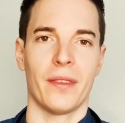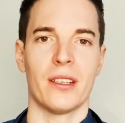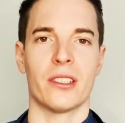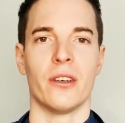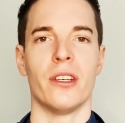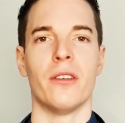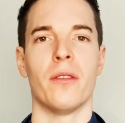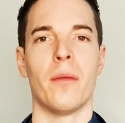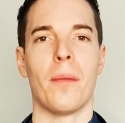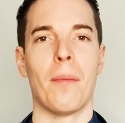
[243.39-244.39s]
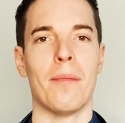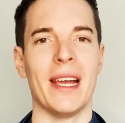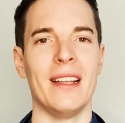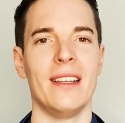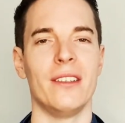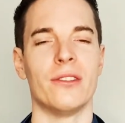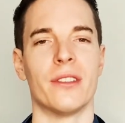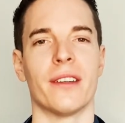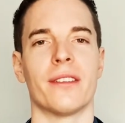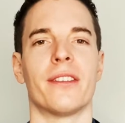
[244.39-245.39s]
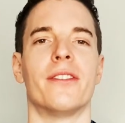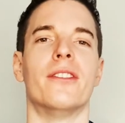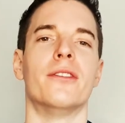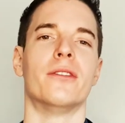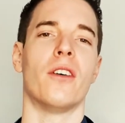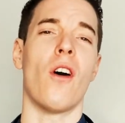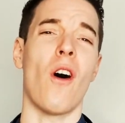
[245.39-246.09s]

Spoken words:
So you mainly run through